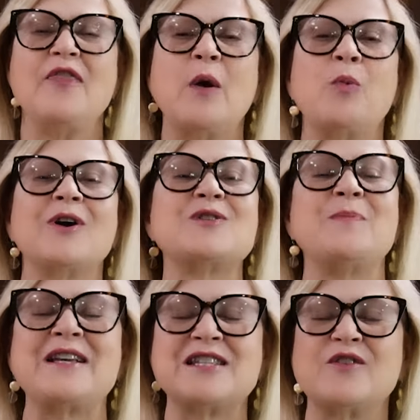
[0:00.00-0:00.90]
that works
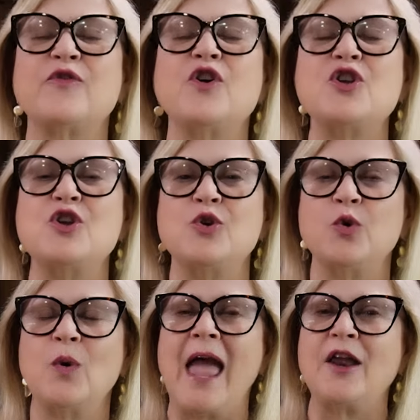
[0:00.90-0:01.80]
best for
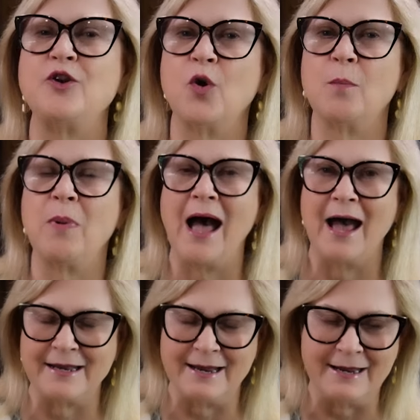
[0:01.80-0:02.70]
you and your
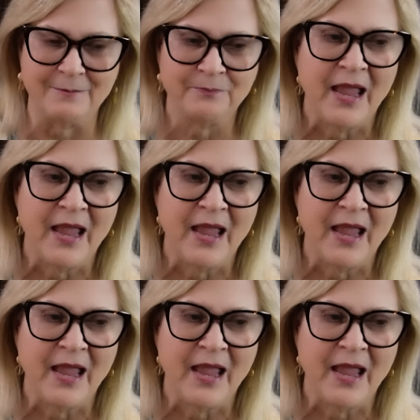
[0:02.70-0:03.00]
body.